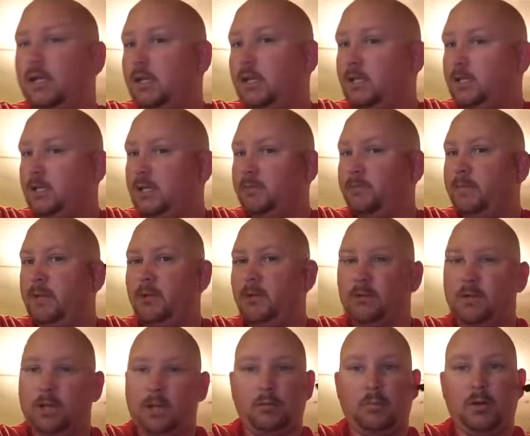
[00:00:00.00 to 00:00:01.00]
You see big
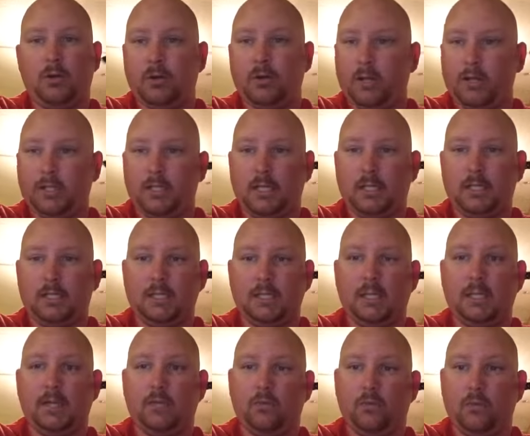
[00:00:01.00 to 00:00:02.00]
old Dumbo ears? They
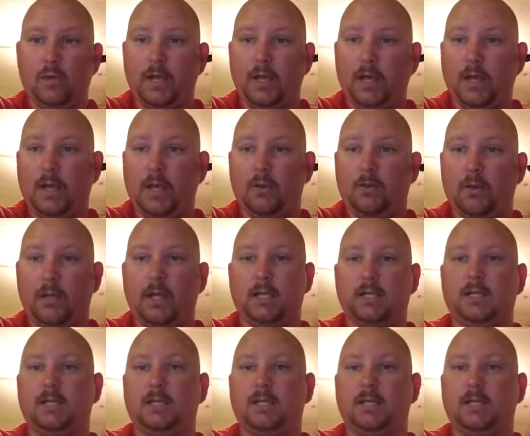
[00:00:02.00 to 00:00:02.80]
sticking way out when I was